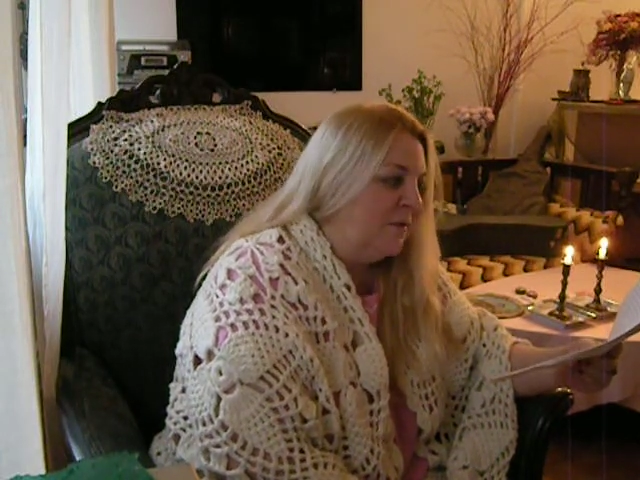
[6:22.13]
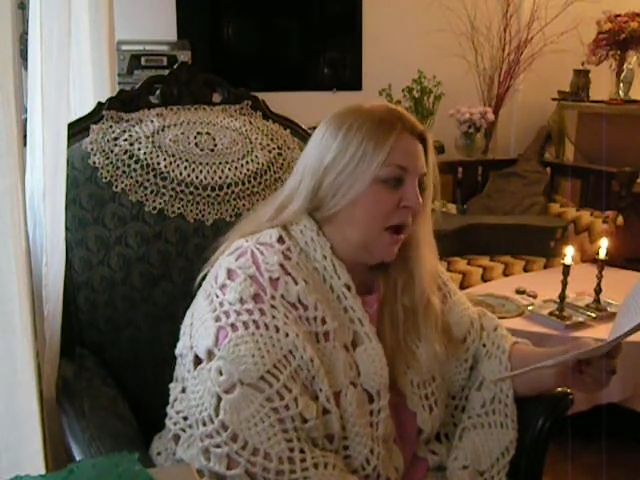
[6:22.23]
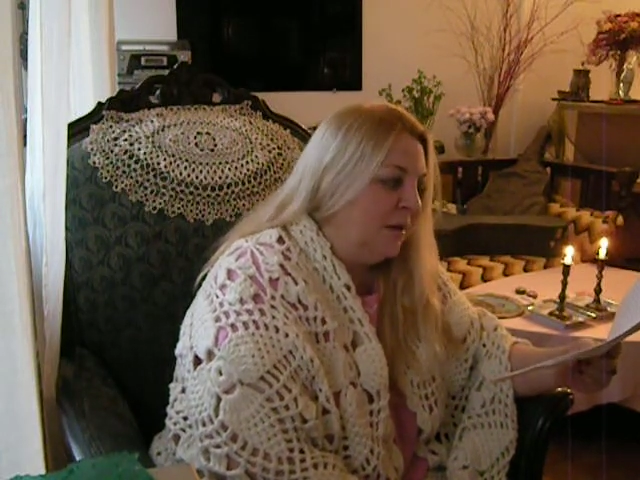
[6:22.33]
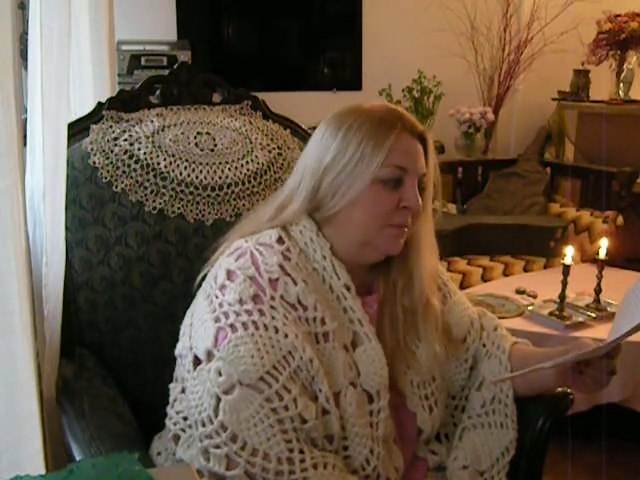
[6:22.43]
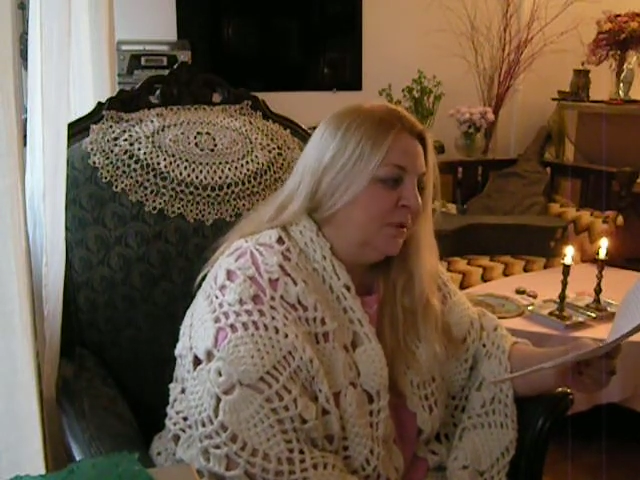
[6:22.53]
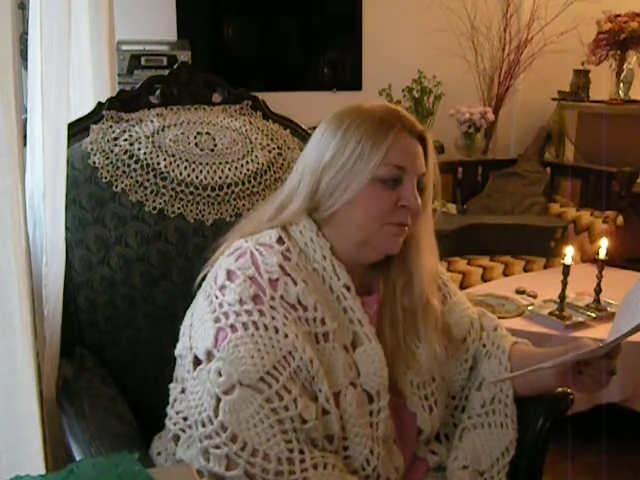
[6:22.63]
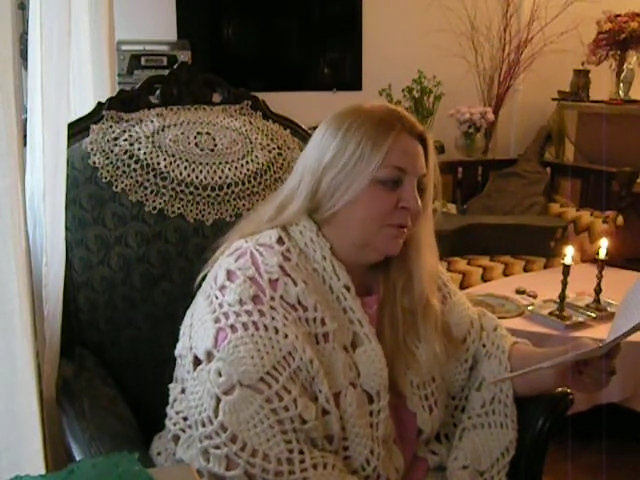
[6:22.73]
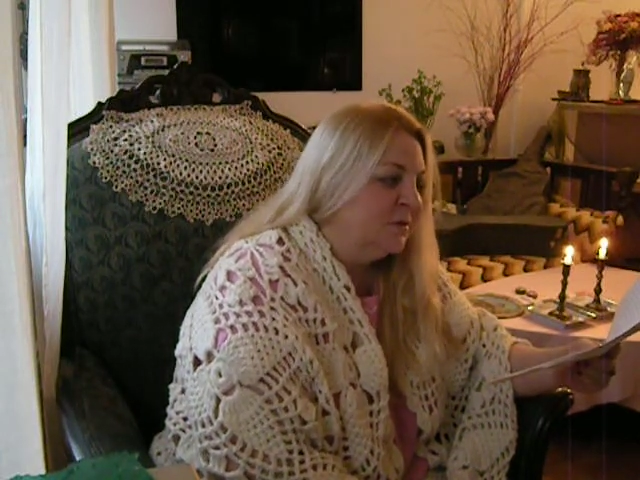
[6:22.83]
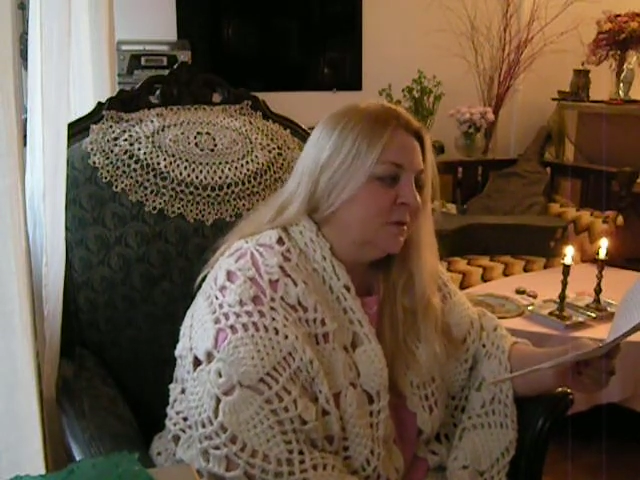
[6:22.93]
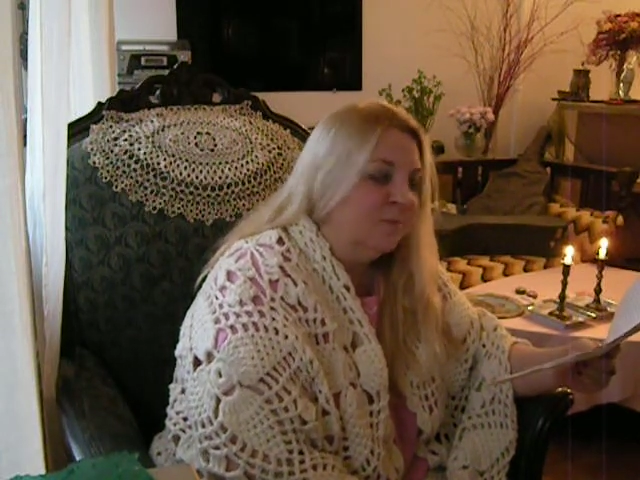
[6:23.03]
gotten me
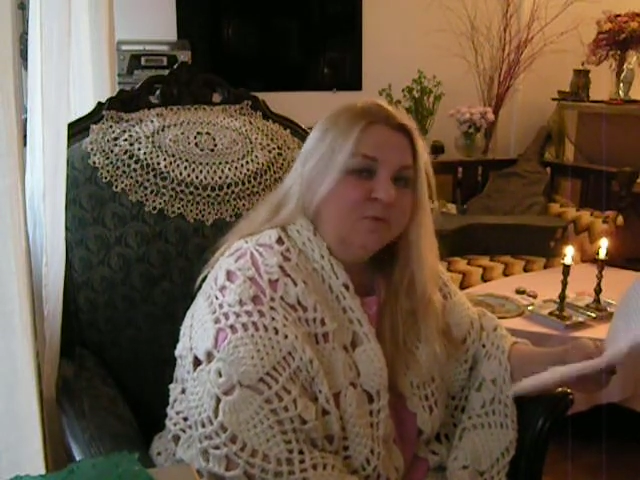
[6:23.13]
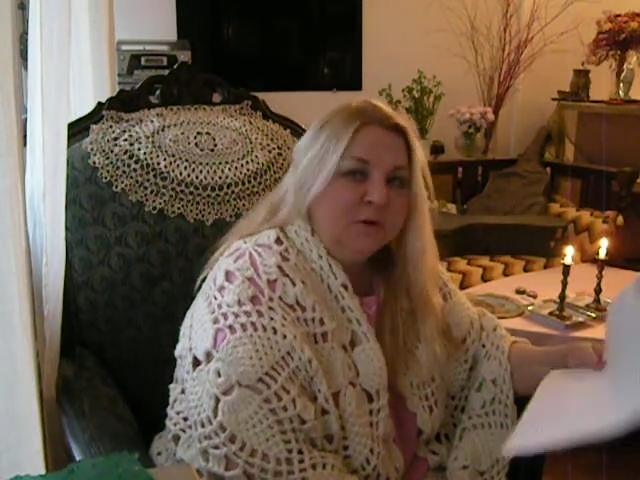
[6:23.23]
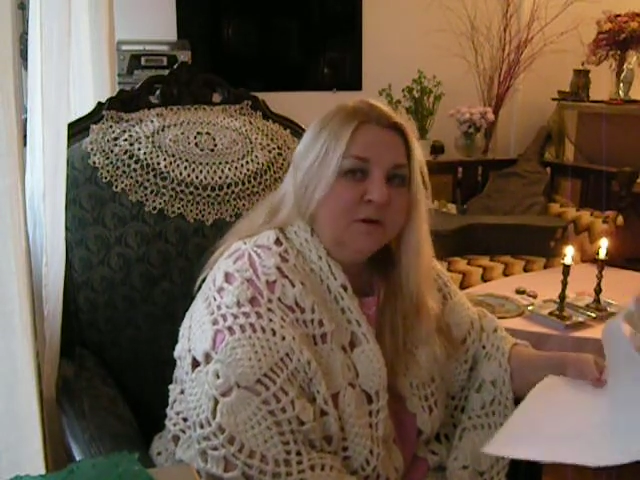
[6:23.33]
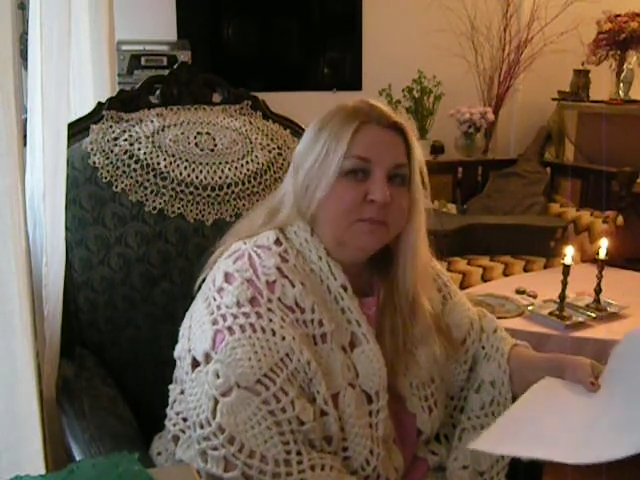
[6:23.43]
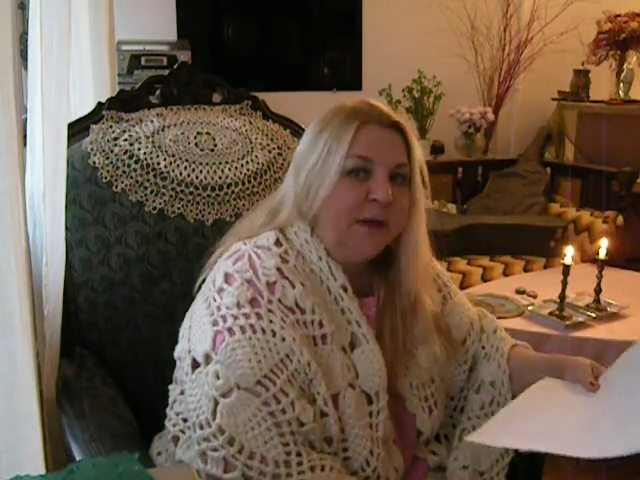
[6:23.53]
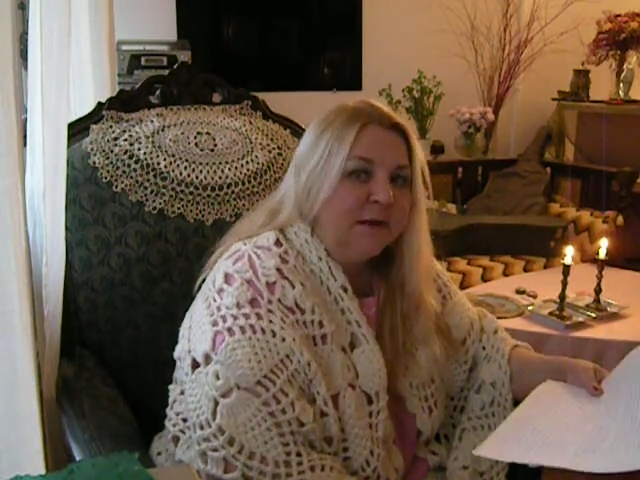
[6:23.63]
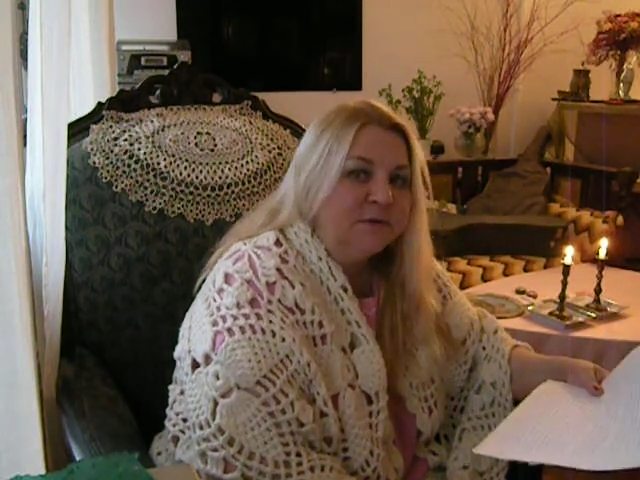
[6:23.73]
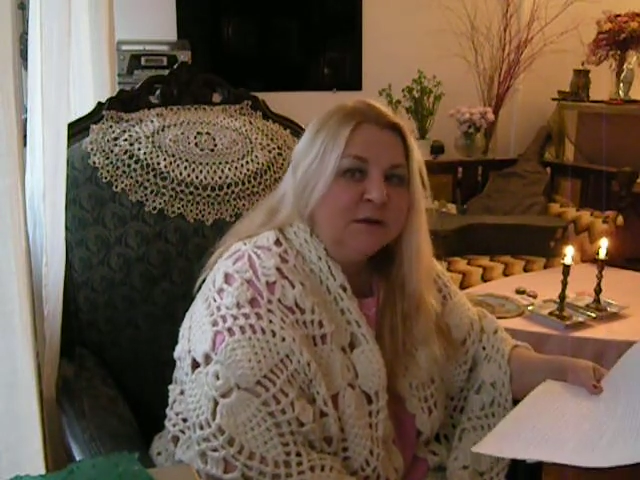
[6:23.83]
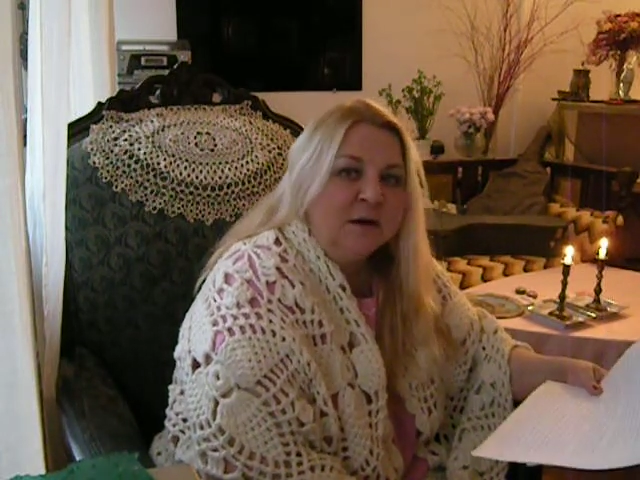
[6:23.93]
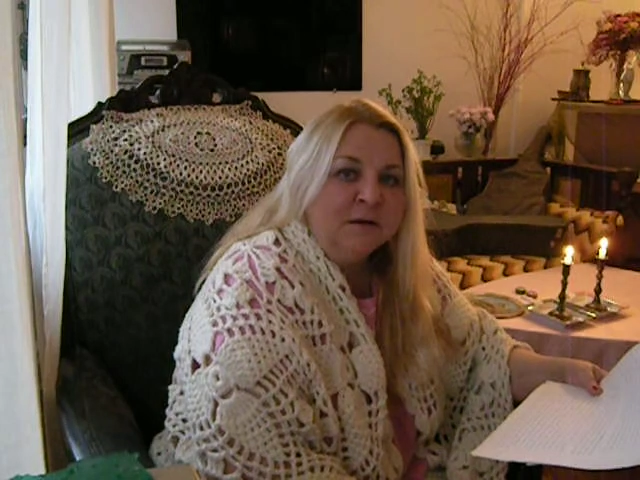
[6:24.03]
through some real
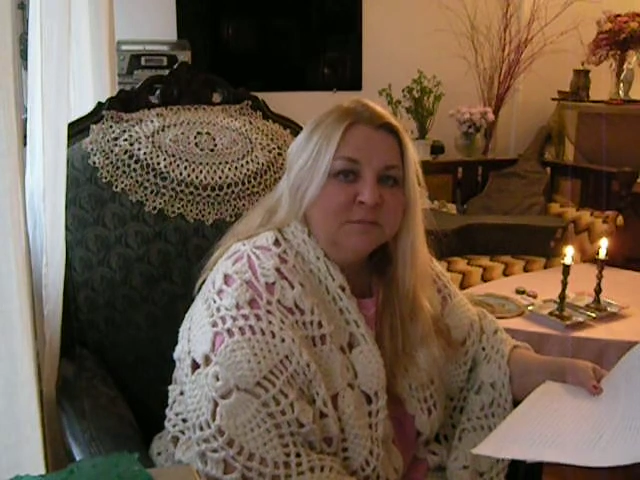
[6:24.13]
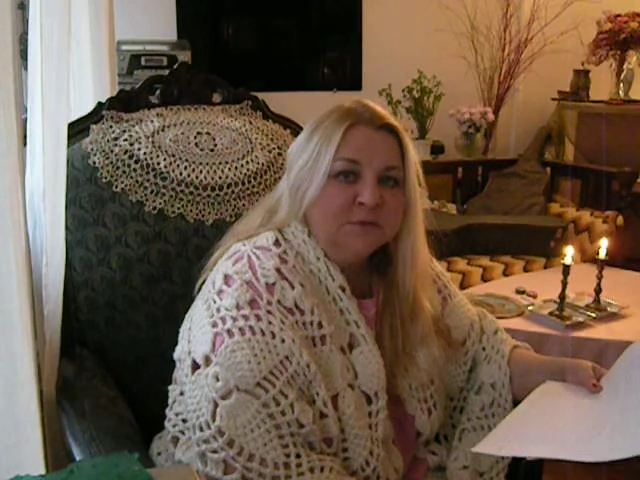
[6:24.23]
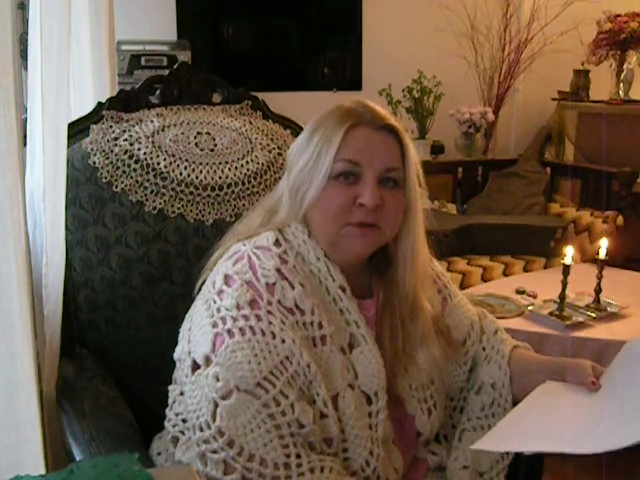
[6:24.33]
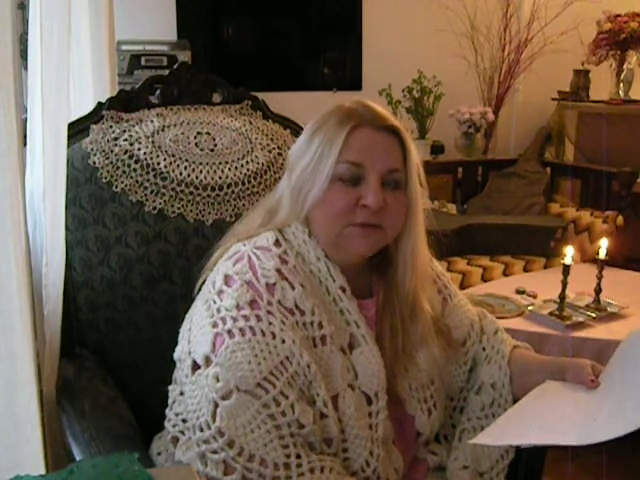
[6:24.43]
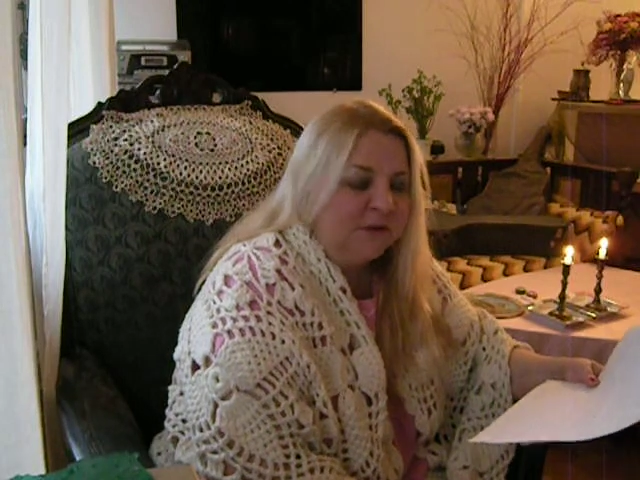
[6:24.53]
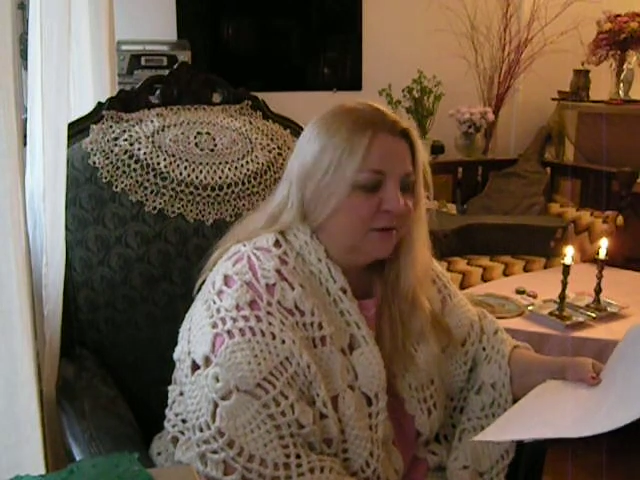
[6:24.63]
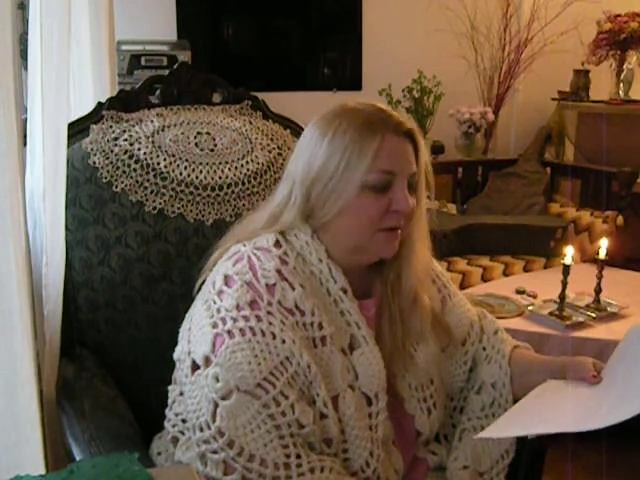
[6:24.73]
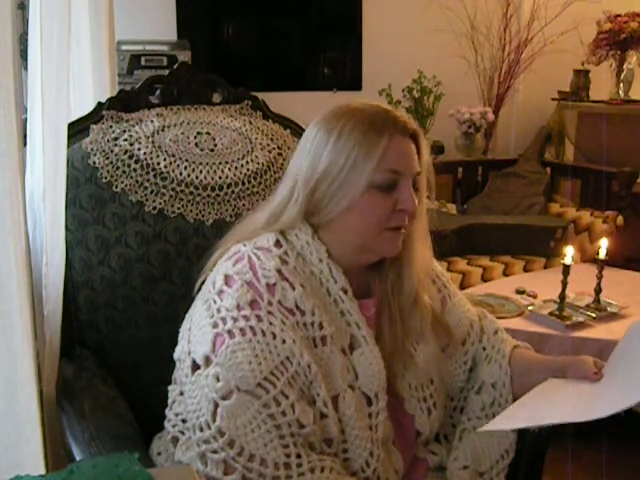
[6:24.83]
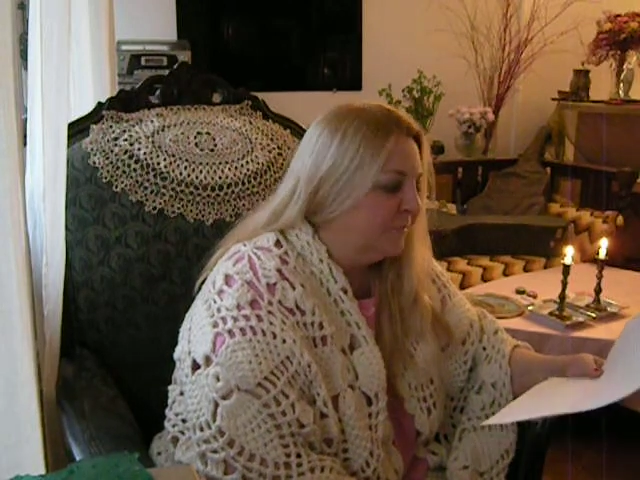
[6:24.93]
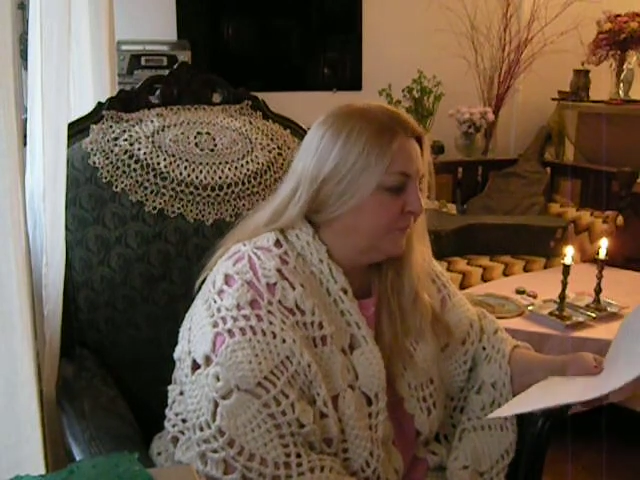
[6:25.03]
bad times, I tell
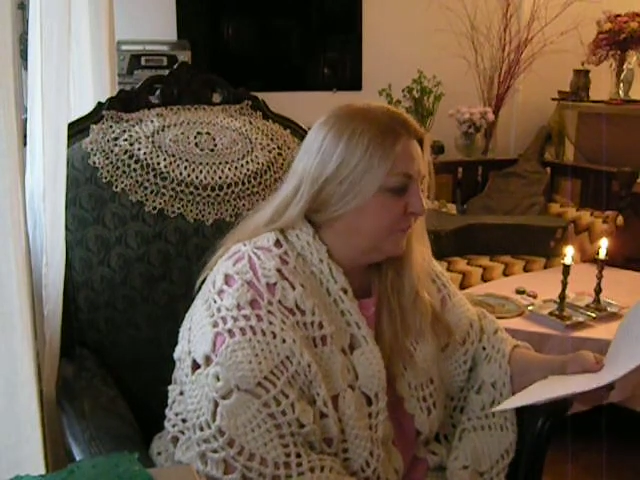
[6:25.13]
you."